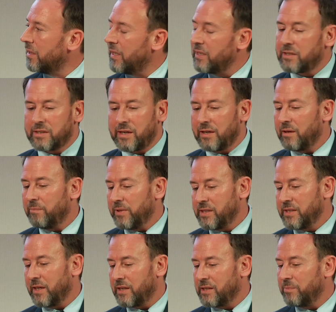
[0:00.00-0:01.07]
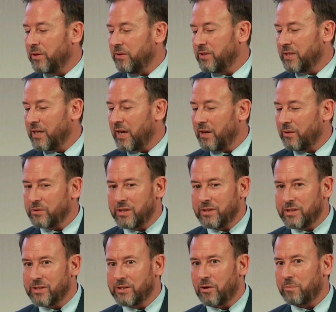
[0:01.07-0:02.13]
It's taken me 6 months now to
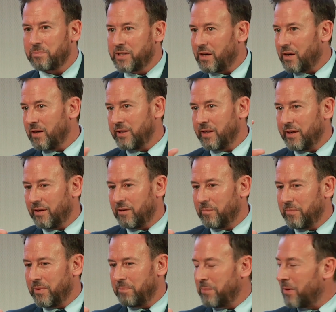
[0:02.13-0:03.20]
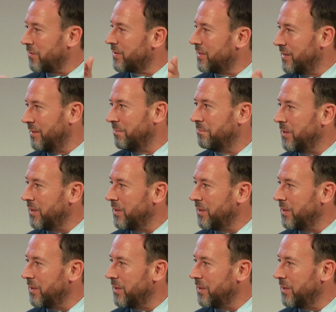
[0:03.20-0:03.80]
stop tidying up the boxes in